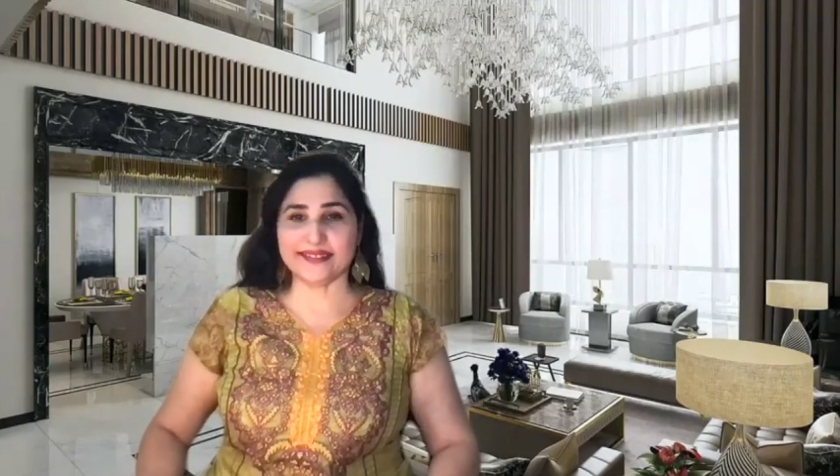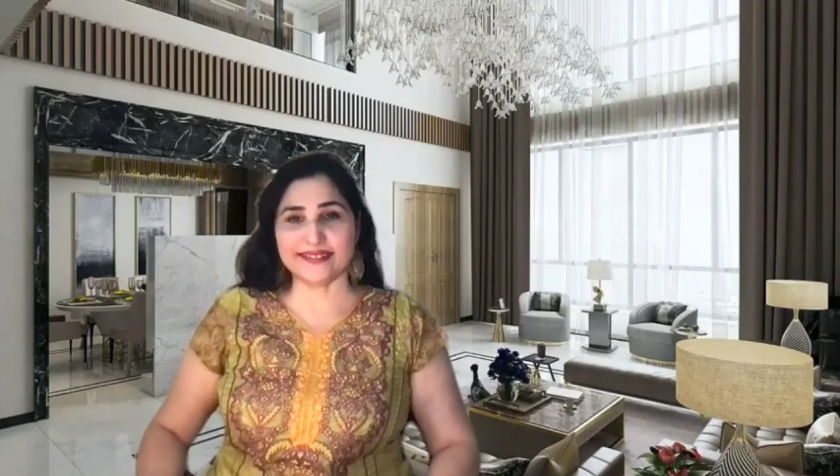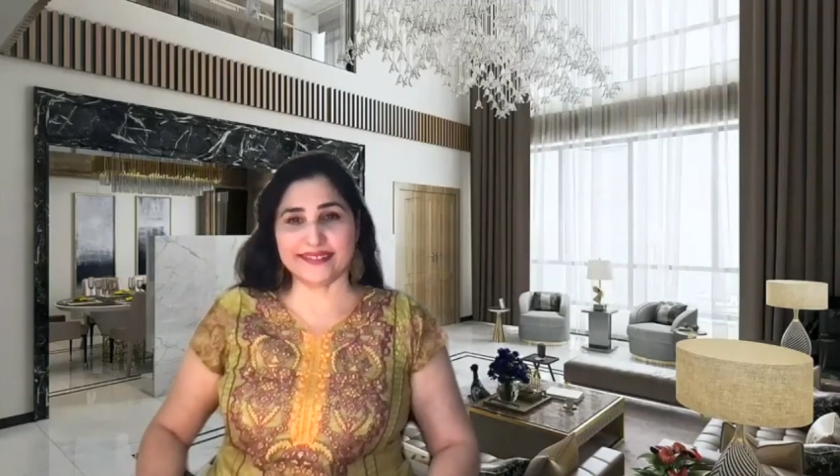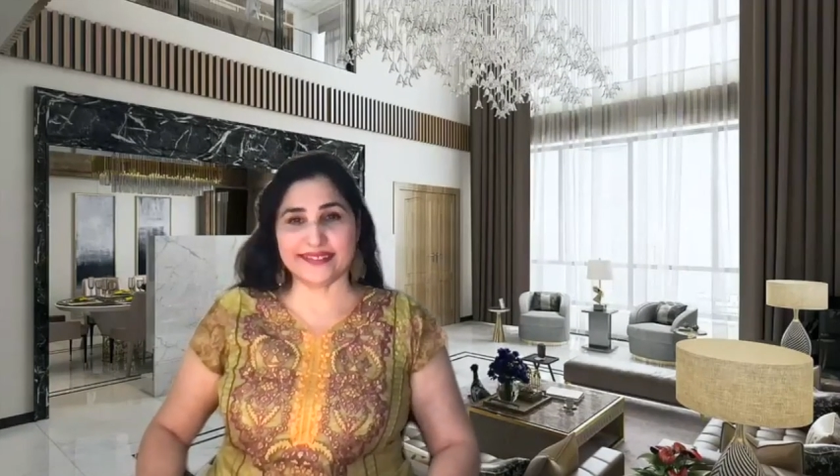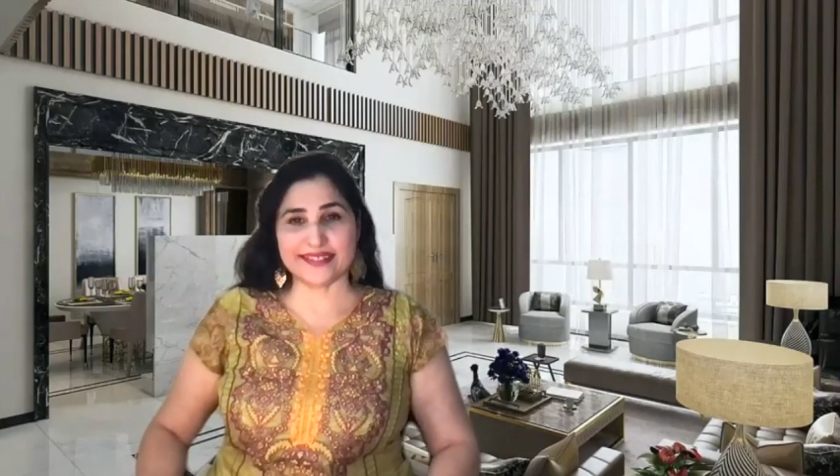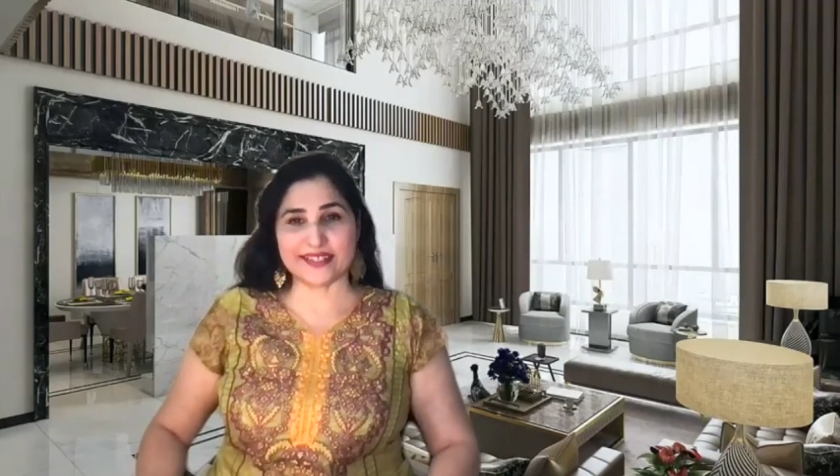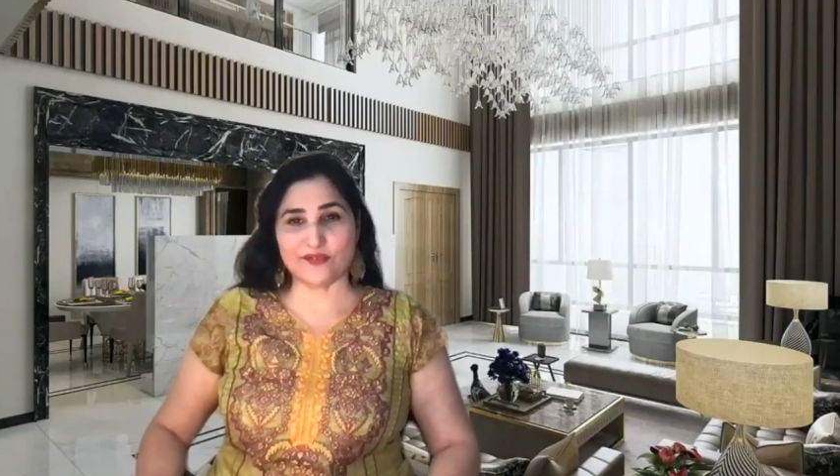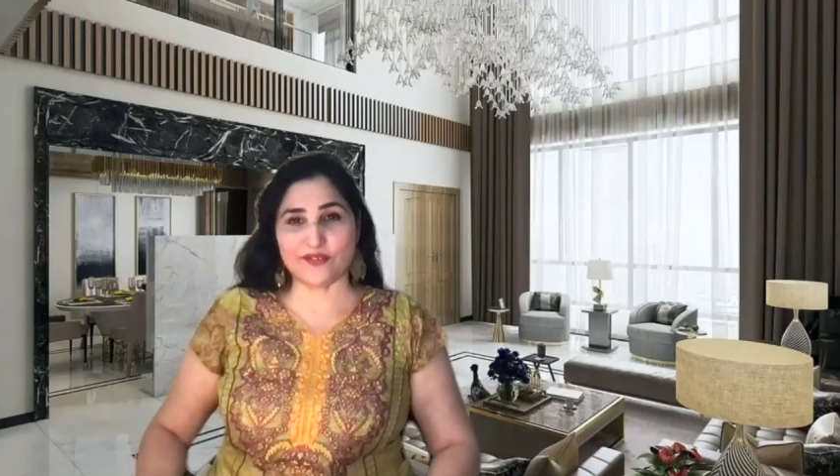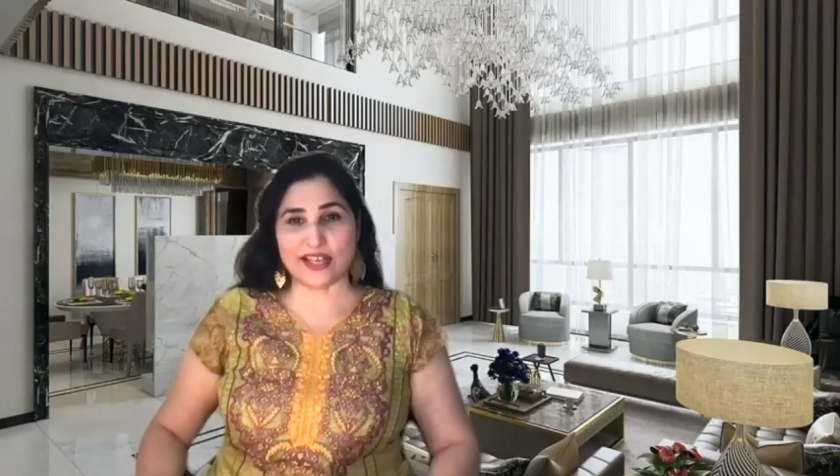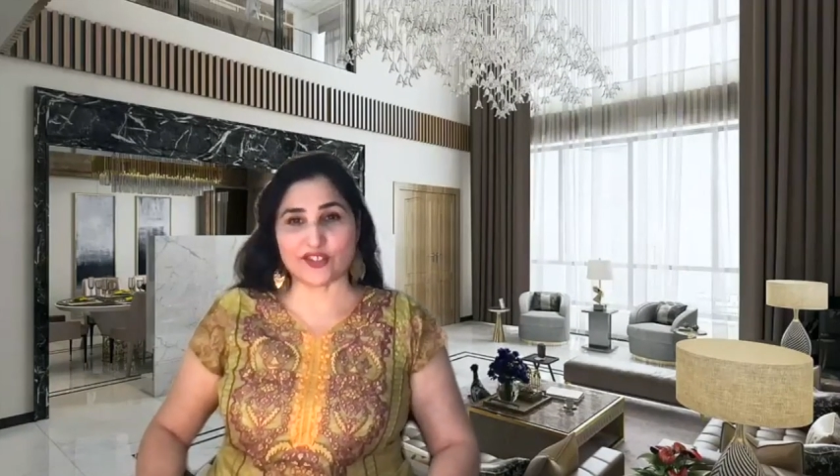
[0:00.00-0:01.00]
careers
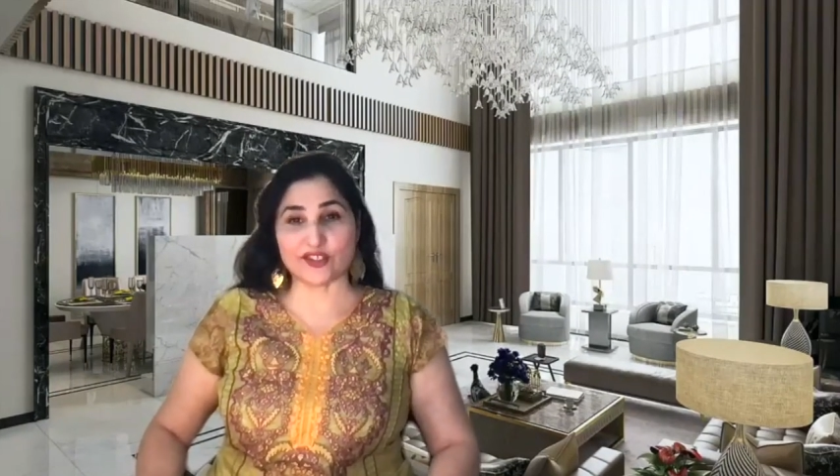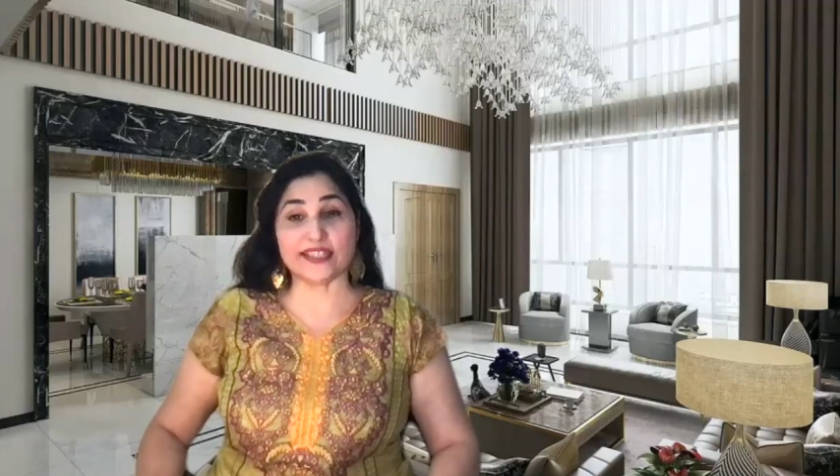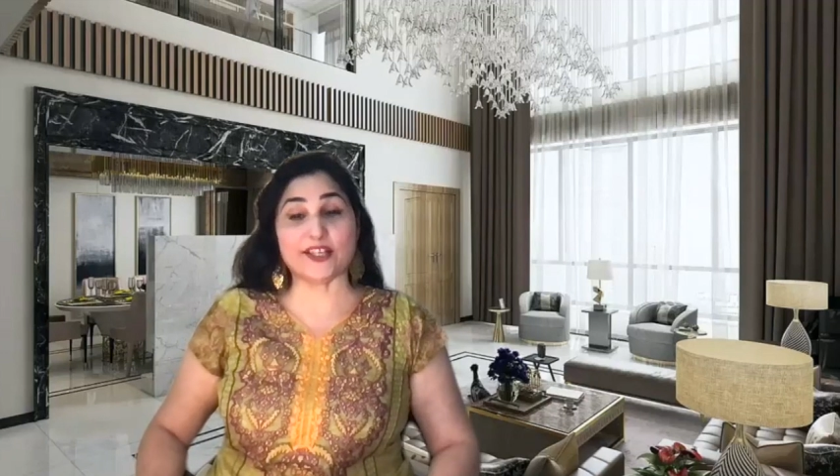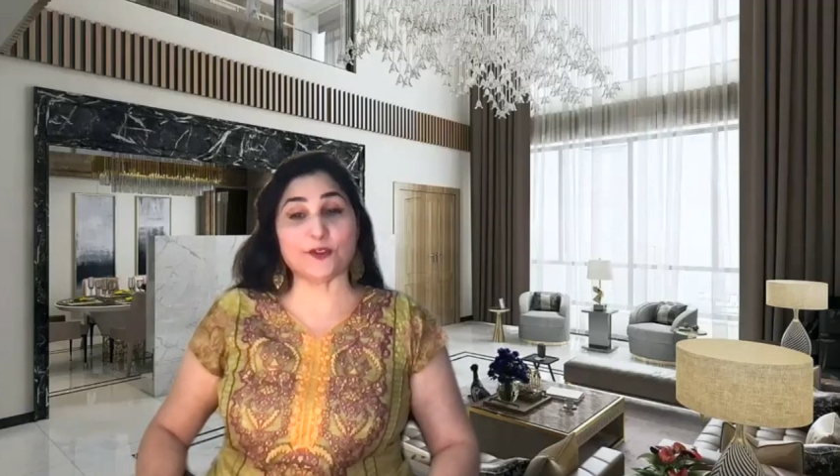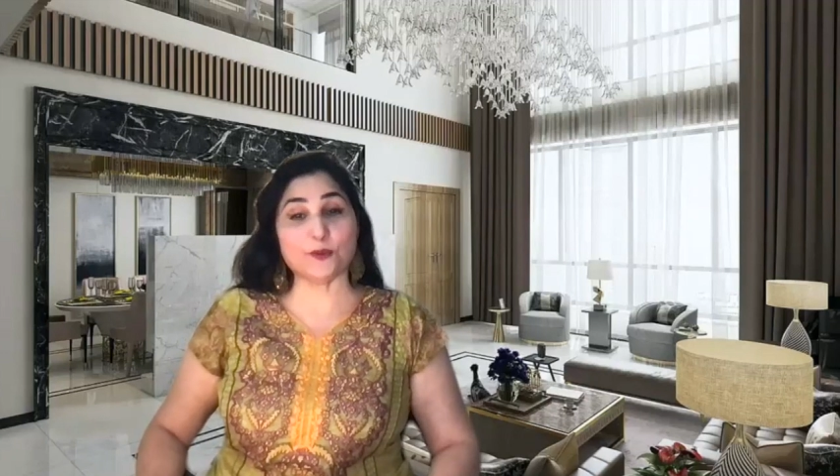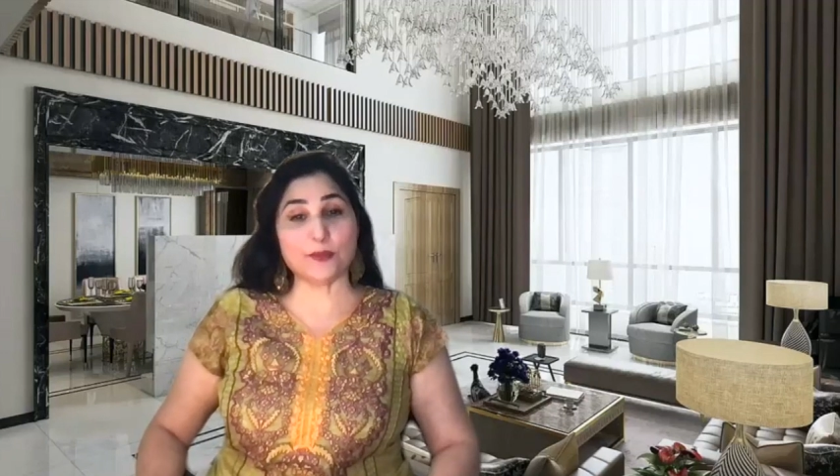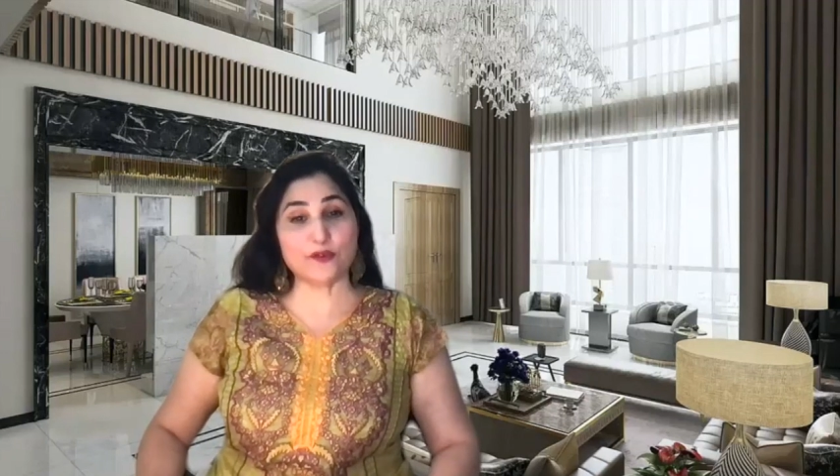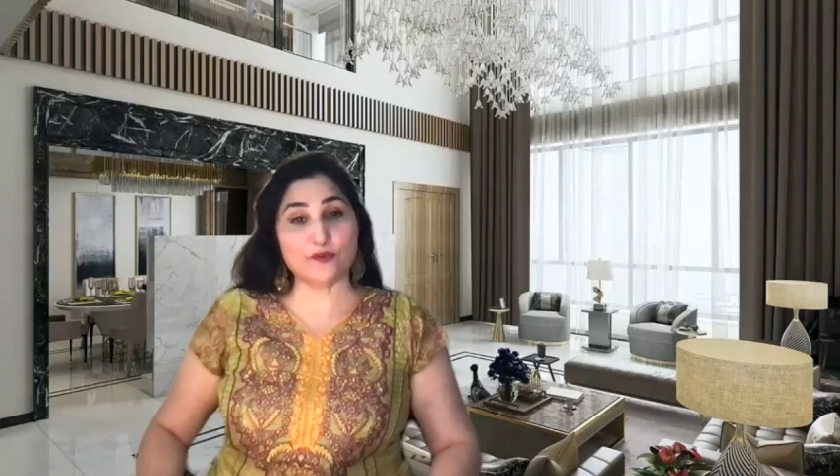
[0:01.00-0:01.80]
in fashion that you may